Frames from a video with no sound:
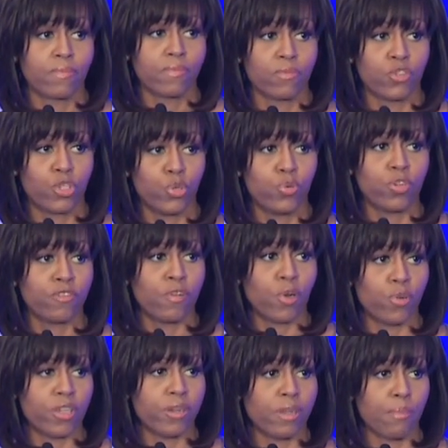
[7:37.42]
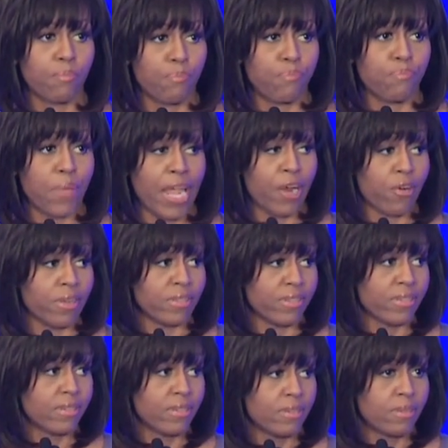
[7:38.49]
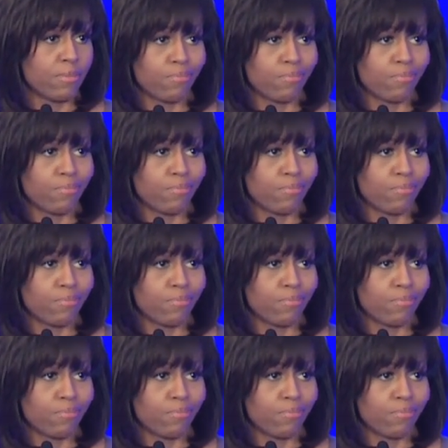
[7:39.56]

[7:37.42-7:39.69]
2 devoted parents,